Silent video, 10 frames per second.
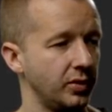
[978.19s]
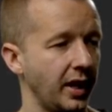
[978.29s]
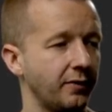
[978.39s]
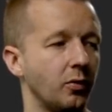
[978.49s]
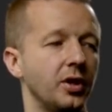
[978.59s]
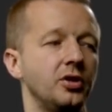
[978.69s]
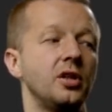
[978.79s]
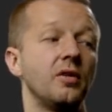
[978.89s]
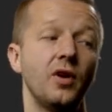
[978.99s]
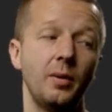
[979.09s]
Yeah, we're
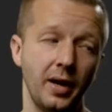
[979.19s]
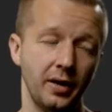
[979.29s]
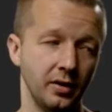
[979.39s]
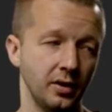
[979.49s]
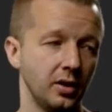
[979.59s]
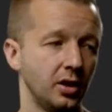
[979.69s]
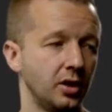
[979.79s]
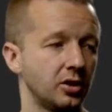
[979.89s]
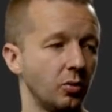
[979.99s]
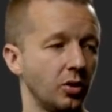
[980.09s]
using the from method.
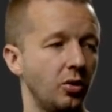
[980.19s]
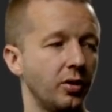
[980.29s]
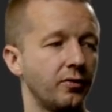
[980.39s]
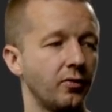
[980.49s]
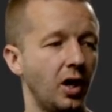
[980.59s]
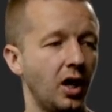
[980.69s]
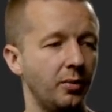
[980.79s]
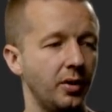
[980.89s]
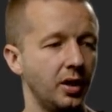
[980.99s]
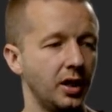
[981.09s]
So we're going
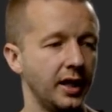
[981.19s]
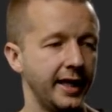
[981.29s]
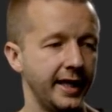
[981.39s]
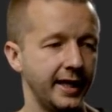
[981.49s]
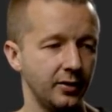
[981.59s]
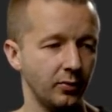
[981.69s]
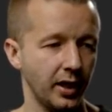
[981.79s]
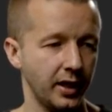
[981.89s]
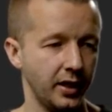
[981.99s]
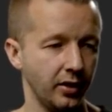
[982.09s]
from hidden
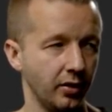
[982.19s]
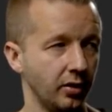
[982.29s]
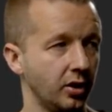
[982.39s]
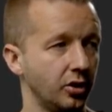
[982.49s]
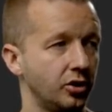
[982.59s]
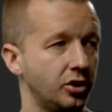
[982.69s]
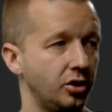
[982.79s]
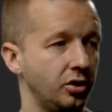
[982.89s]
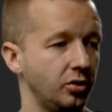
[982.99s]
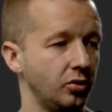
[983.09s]
right here
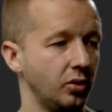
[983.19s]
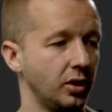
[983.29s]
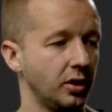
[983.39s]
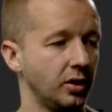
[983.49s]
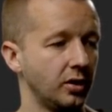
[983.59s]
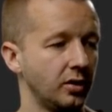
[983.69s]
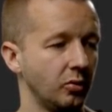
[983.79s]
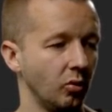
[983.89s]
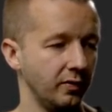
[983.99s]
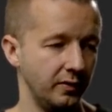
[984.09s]
to
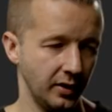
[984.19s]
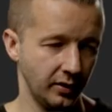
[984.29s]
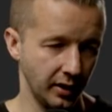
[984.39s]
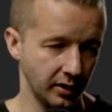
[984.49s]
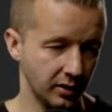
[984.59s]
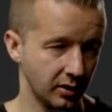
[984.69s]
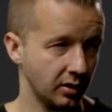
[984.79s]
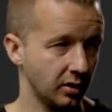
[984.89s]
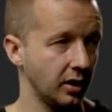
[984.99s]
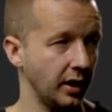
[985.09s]
revealing it.
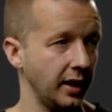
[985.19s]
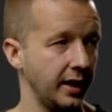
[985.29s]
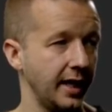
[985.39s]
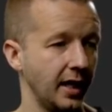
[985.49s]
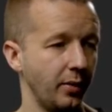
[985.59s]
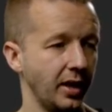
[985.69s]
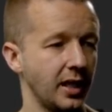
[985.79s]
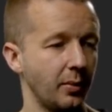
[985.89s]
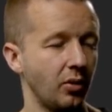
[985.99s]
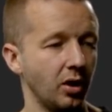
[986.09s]
And it animates
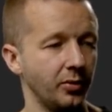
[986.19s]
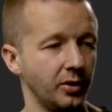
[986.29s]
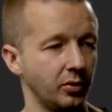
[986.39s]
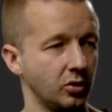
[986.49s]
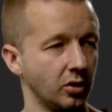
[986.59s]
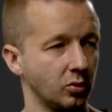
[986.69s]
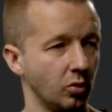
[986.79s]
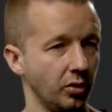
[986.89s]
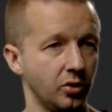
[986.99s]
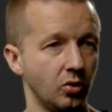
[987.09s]
that property, which looks
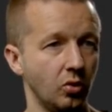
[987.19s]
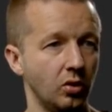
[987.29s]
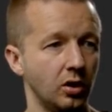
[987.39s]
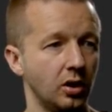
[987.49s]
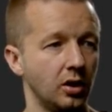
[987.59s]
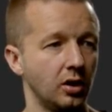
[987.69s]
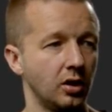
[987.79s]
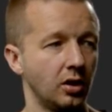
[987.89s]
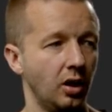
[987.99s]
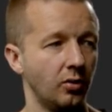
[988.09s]
really cool.
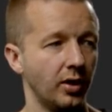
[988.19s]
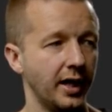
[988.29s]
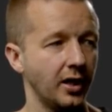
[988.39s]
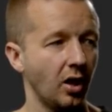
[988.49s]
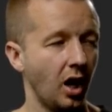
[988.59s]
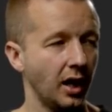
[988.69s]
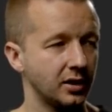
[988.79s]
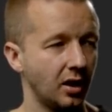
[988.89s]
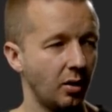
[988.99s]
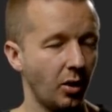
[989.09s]
All right,
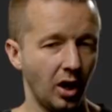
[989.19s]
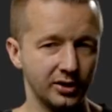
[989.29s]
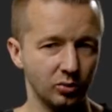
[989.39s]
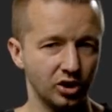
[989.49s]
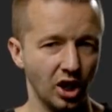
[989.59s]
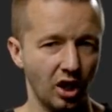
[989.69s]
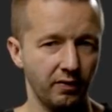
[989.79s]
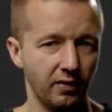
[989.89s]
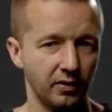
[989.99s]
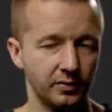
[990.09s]
awesome, awesome
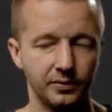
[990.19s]
stuff.